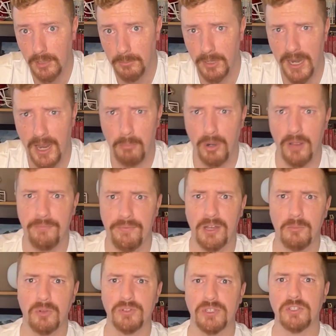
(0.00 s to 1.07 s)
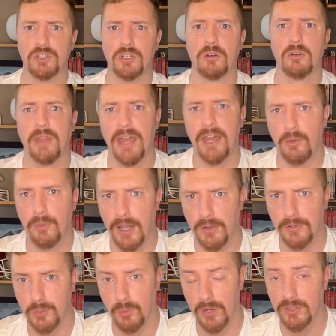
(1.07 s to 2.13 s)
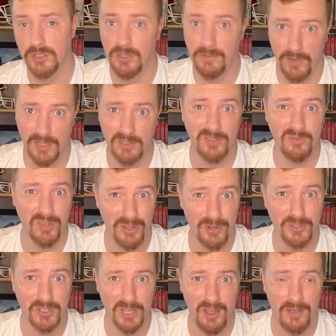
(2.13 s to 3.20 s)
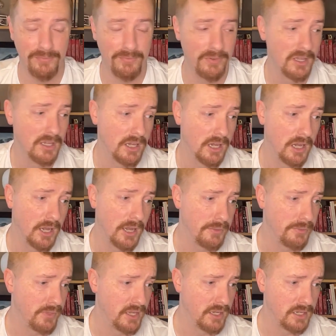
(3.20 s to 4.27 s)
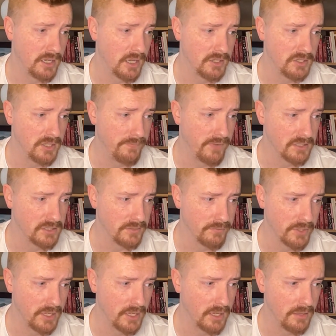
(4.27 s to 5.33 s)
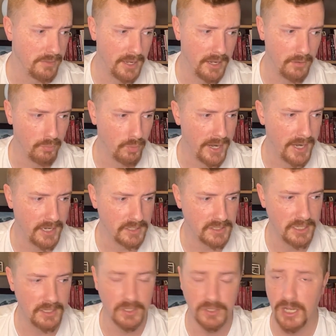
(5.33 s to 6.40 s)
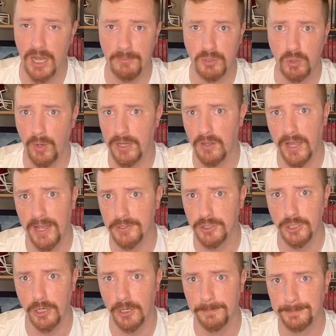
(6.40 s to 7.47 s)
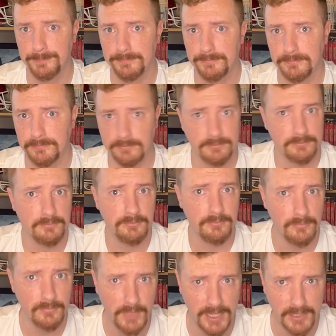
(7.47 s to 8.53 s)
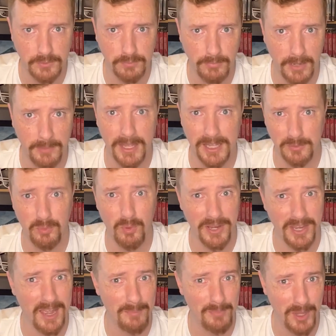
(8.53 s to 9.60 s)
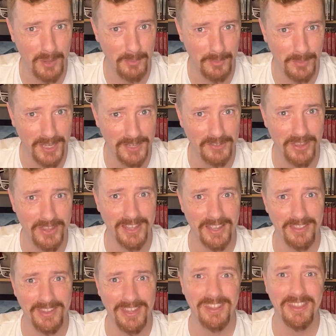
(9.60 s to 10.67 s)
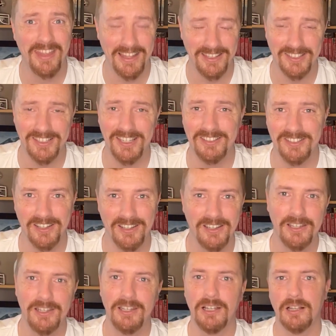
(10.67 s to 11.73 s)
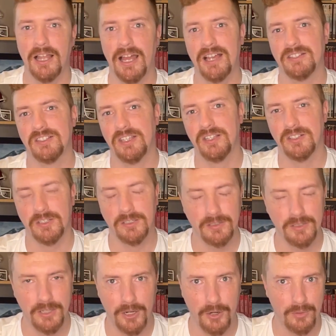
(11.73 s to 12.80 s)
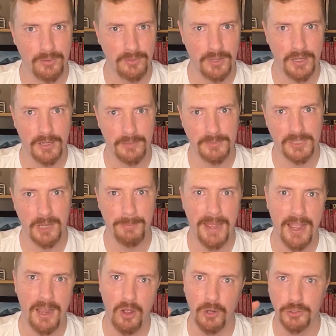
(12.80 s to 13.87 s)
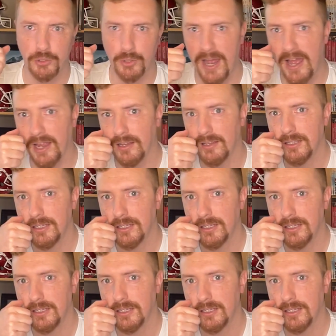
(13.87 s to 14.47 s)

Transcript: But now Brent Venables has turned that around to where defensively they're tough. I think defensively they ranked in the top 20 last year. That's what kept them in that season. Last season, to get back on track,